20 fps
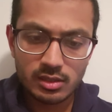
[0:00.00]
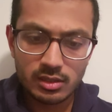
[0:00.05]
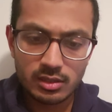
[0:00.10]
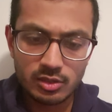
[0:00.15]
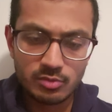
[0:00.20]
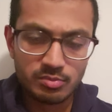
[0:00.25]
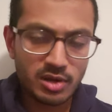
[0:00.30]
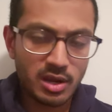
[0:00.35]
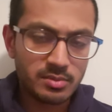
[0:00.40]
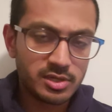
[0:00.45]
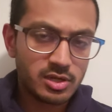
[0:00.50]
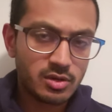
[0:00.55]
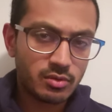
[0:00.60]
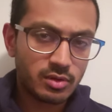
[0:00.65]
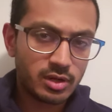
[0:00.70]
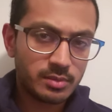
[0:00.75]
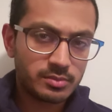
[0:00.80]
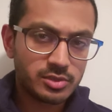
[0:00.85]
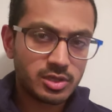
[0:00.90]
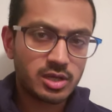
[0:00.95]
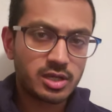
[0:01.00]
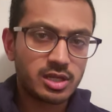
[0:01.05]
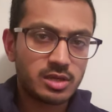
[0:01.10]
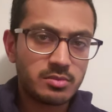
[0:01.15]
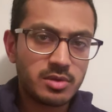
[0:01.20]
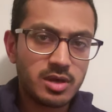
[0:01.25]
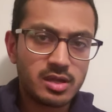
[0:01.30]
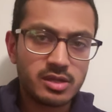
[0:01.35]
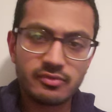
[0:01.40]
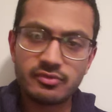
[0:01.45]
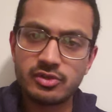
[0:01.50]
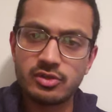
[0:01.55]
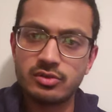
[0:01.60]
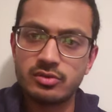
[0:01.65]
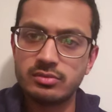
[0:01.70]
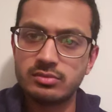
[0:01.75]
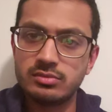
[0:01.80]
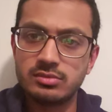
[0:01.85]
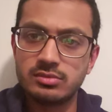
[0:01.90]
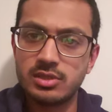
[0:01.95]
You probably know what I'm talking about if
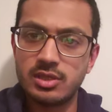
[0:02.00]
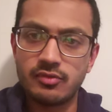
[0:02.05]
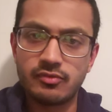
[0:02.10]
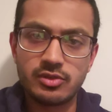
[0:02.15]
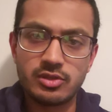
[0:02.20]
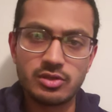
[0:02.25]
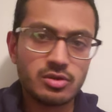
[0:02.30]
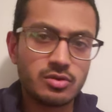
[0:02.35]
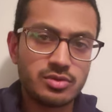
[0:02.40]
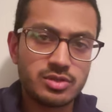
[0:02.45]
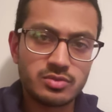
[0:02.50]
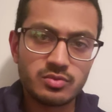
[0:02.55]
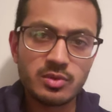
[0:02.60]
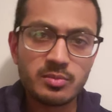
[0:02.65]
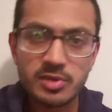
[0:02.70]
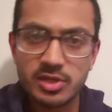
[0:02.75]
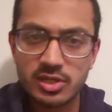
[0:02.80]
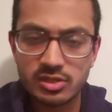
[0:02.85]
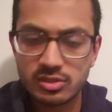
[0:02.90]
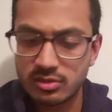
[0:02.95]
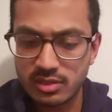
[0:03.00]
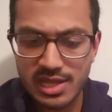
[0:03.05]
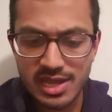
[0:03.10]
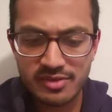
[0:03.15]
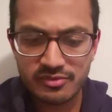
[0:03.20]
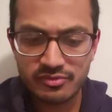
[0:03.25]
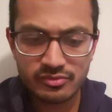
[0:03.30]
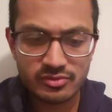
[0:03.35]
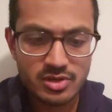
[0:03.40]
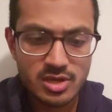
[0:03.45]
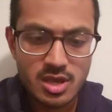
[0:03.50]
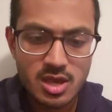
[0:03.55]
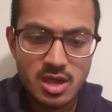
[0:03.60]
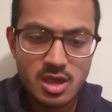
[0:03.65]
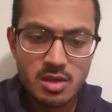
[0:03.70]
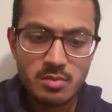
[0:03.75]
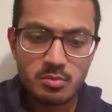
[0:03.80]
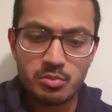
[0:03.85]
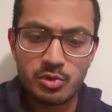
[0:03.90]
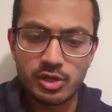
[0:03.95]
you if you know these women in your life.
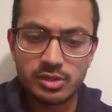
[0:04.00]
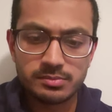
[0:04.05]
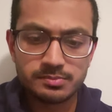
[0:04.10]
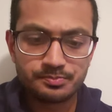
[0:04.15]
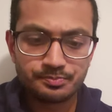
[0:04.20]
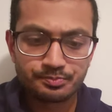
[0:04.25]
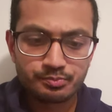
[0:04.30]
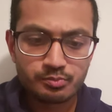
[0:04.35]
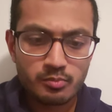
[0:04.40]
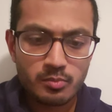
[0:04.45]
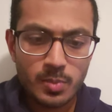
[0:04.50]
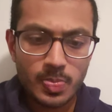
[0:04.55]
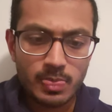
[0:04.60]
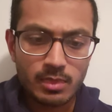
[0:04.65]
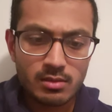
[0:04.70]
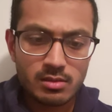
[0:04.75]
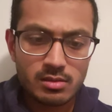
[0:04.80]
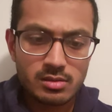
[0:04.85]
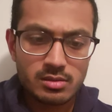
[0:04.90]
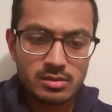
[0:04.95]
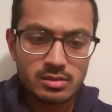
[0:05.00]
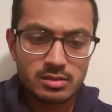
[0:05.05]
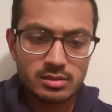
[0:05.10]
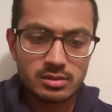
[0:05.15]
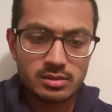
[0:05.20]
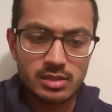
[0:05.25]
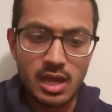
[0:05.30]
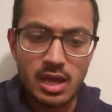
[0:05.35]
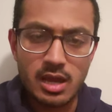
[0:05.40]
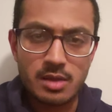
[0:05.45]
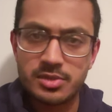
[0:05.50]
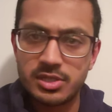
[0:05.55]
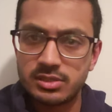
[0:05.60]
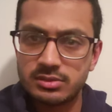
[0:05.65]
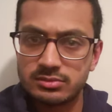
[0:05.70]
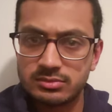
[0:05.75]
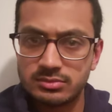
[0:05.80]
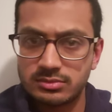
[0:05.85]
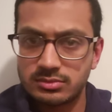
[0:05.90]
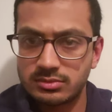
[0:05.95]
But yeah, I
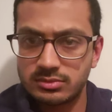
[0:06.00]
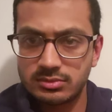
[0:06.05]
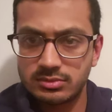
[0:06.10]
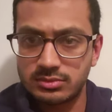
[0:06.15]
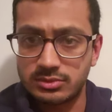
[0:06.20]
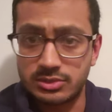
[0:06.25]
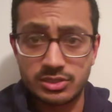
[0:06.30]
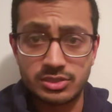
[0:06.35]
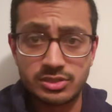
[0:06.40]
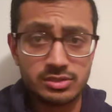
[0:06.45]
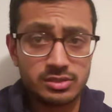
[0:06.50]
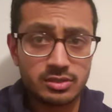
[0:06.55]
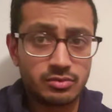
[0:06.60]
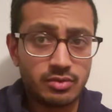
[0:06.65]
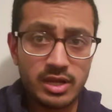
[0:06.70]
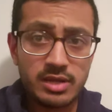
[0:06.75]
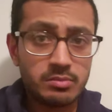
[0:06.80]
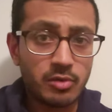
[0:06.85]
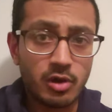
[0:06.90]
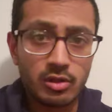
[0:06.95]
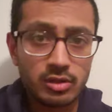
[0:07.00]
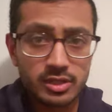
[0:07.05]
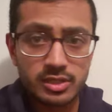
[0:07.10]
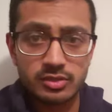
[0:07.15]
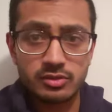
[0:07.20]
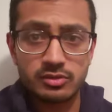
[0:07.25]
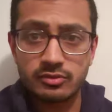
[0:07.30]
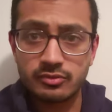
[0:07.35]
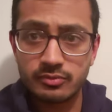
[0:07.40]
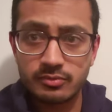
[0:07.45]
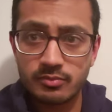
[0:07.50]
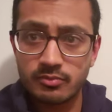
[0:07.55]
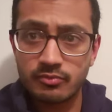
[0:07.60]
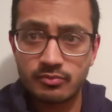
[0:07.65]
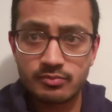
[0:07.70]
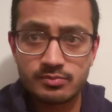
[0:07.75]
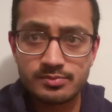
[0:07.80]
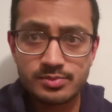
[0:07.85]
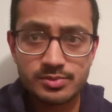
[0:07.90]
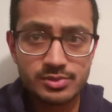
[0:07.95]
mean, this is a great molecule
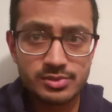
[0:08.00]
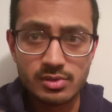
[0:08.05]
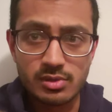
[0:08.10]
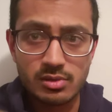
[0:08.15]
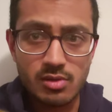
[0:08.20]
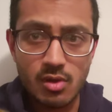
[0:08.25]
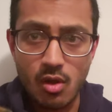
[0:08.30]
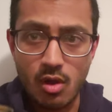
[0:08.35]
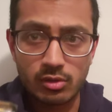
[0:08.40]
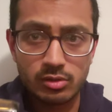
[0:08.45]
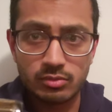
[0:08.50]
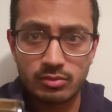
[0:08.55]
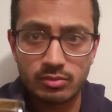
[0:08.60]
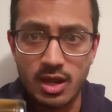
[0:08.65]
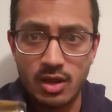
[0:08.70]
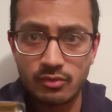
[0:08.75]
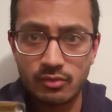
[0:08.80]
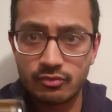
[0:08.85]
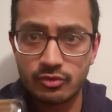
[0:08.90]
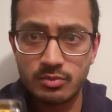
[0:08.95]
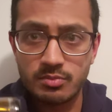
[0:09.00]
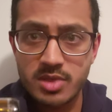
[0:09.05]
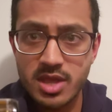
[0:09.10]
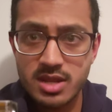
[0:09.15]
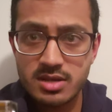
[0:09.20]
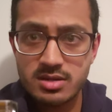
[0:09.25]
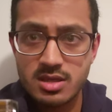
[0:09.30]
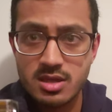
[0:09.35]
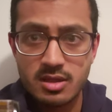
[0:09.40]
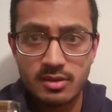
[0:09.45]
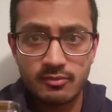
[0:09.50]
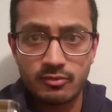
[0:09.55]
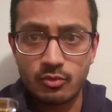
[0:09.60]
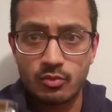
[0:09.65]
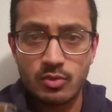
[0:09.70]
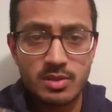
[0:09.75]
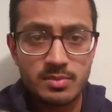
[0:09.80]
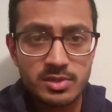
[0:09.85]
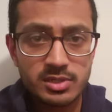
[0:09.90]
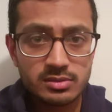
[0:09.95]
all around for men, for
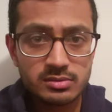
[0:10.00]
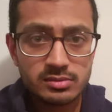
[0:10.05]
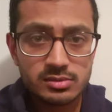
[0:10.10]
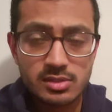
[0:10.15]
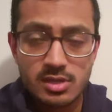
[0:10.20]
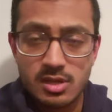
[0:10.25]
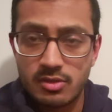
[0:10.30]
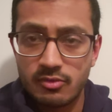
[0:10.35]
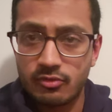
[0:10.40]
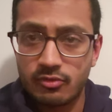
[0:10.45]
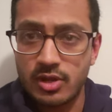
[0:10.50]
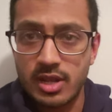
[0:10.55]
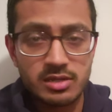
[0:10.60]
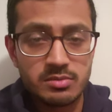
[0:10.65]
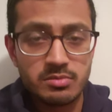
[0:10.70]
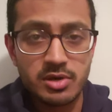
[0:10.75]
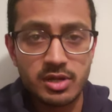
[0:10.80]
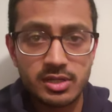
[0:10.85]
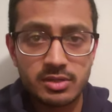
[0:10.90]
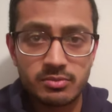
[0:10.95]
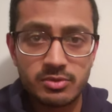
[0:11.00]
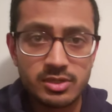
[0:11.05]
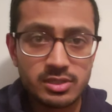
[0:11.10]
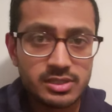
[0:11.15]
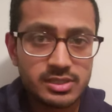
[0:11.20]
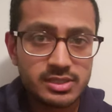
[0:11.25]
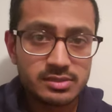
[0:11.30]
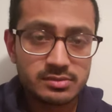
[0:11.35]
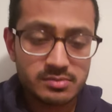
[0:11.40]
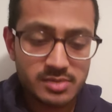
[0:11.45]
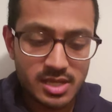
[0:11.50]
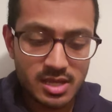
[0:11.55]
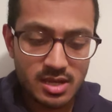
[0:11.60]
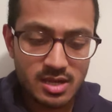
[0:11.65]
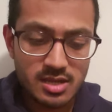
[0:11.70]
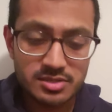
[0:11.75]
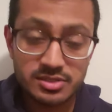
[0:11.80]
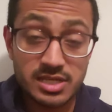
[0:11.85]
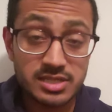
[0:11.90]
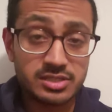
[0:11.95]
women, for anybody really.
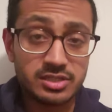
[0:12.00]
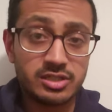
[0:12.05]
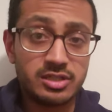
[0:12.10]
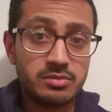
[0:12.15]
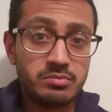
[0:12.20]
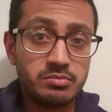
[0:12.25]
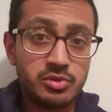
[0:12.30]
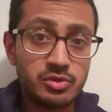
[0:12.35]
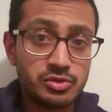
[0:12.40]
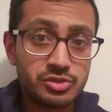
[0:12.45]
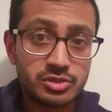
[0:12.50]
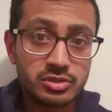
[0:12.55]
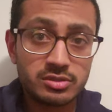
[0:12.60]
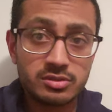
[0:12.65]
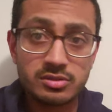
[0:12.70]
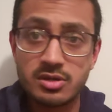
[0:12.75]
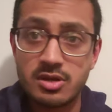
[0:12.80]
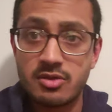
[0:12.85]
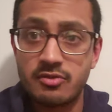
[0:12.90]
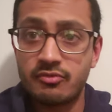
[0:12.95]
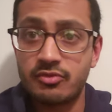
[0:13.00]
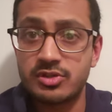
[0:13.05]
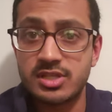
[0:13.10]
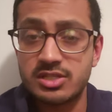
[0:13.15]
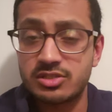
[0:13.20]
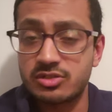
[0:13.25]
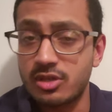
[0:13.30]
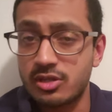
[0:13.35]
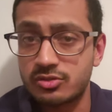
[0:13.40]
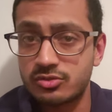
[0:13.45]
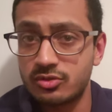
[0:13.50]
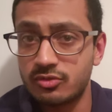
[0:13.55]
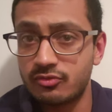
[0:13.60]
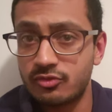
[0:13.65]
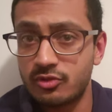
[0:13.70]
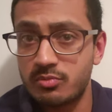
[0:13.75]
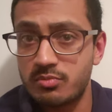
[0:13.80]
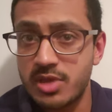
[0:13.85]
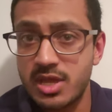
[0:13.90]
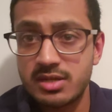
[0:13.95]
Uh, it's, it's a good booster for testosterone
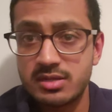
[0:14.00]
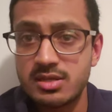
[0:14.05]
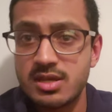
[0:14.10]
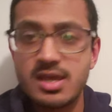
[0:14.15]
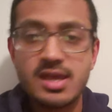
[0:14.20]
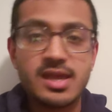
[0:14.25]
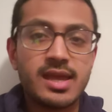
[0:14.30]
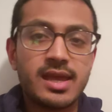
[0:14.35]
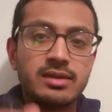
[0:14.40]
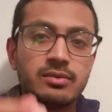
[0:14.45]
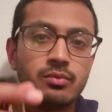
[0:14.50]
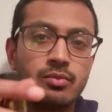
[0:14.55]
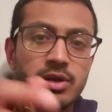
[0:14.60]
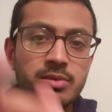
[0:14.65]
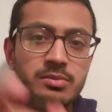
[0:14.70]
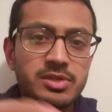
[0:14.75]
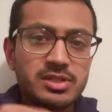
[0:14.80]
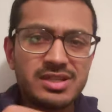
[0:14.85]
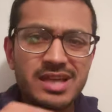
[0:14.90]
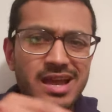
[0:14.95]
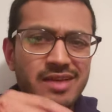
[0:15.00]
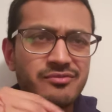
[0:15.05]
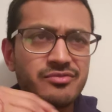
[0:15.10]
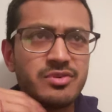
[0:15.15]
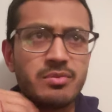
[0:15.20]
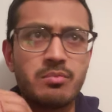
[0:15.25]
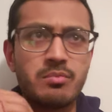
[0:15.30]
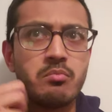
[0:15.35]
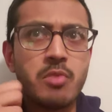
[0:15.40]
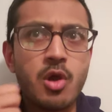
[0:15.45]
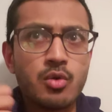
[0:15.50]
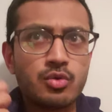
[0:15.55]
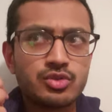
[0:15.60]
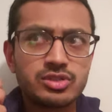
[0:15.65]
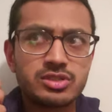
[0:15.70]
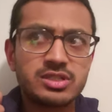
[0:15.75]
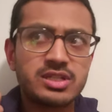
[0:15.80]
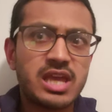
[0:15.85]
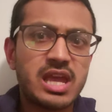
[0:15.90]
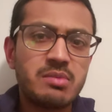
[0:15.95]
for men, and women have the
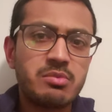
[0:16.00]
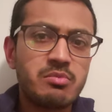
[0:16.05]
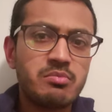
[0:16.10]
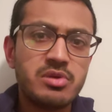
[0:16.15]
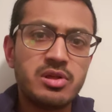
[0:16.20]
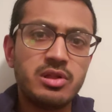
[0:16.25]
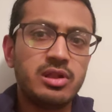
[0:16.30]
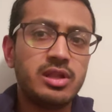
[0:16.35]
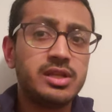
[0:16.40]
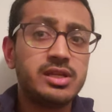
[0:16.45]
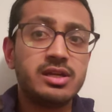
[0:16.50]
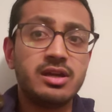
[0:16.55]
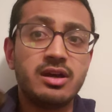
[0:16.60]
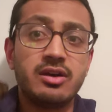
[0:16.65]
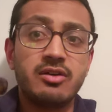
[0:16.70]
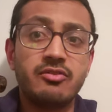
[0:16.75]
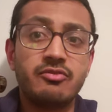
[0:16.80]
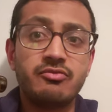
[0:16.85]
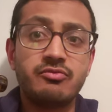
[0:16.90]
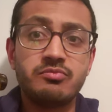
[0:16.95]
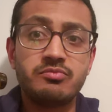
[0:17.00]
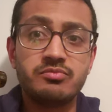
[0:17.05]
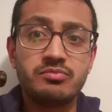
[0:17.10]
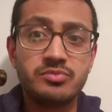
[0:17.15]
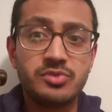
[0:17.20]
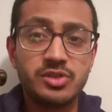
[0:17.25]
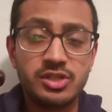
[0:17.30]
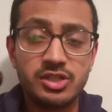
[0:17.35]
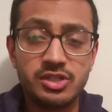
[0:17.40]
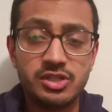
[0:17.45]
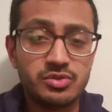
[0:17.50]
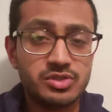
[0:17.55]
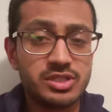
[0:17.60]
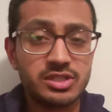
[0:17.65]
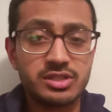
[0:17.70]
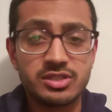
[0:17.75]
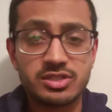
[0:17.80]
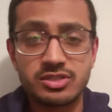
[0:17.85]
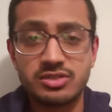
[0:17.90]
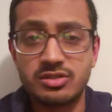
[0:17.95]
most capability of
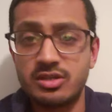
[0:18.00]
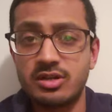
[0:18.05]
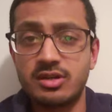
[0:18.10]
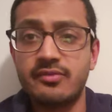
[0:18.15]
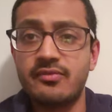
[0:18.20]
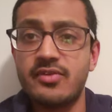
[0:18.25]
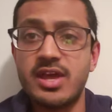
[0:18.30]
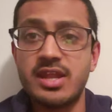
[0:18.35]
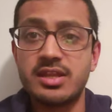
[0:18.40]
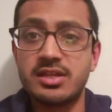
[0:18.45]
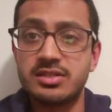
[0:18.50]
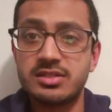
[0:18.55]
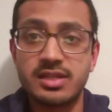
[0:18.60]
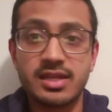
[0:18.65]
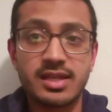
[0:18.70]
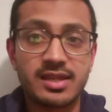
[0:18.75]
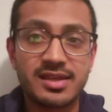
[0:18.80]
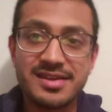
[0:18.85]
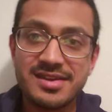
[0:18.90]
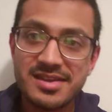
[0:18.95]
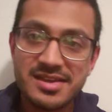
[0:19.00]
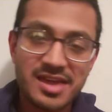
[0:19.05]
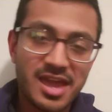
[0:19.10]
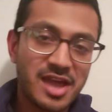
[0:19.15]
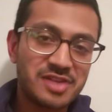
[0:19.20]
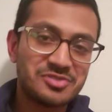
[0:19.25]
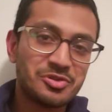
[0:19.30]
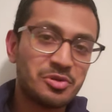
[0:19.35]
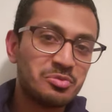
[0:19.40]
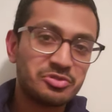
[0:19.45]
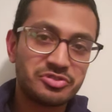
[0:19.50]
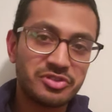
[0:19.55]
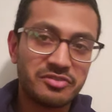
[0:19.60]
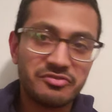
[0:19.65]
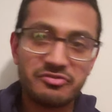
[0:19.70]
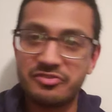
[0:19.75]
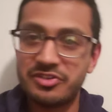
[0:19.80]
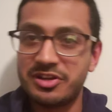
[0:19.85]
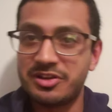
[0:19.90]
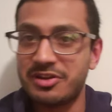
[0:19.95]
using this to your advantage. Like, it's almost
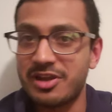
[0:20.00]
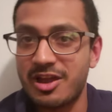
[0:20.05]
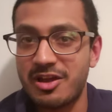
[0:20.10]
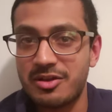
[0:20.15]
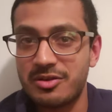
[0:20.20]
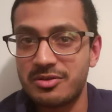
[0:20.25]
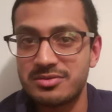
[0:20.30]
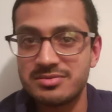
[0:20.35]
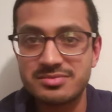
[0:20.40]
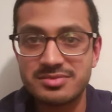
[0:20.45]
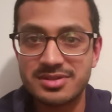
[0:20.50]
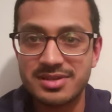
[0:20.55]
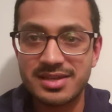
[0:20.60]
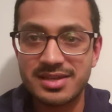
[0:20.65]
unfair how